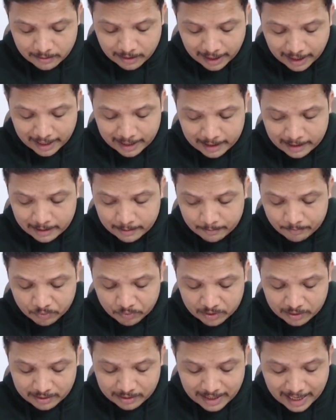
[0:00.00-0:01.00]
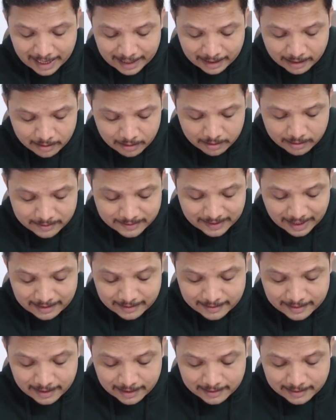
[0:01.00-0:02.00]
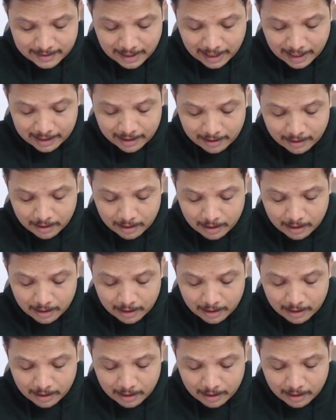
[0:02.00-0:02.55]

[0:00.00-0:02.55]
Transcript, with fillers: and that sensors are